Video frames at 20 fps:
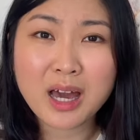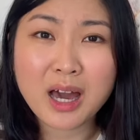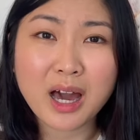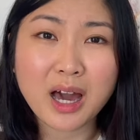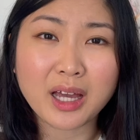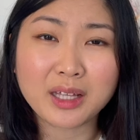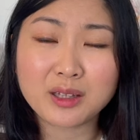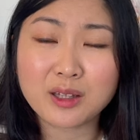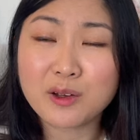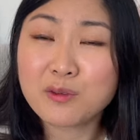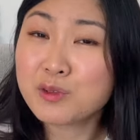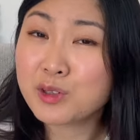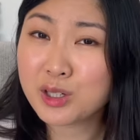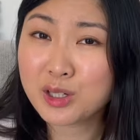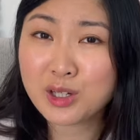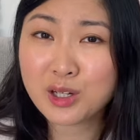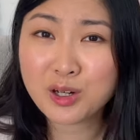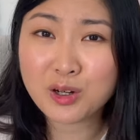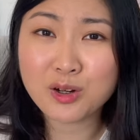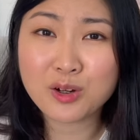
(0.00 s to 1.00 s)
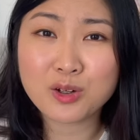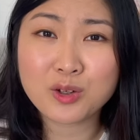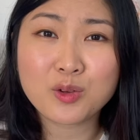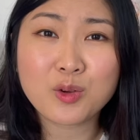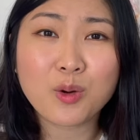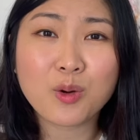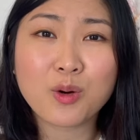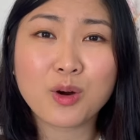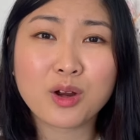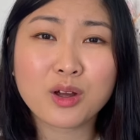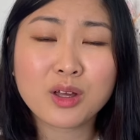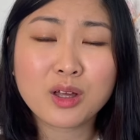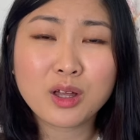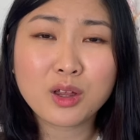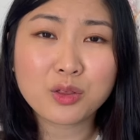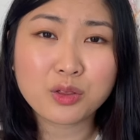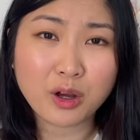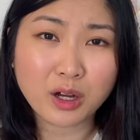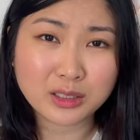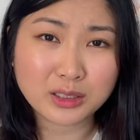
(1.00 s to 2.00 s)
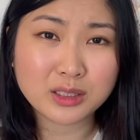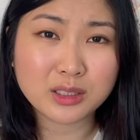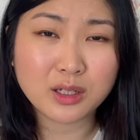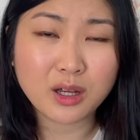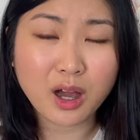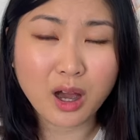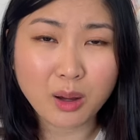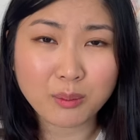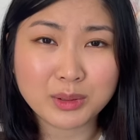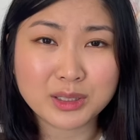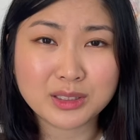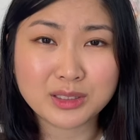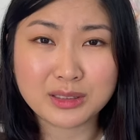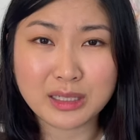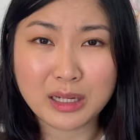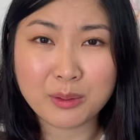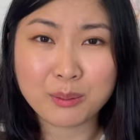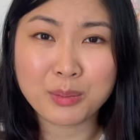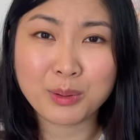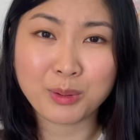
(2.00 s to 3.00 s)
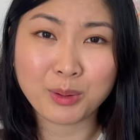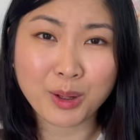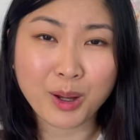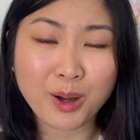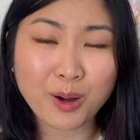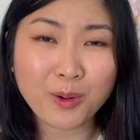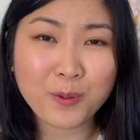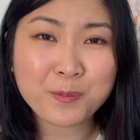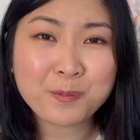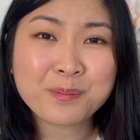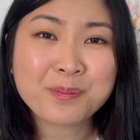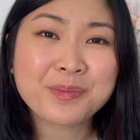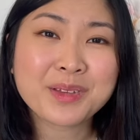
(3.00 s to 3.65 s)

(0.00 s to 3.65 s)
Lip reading: I'd love to hear your thoughts and comments down below.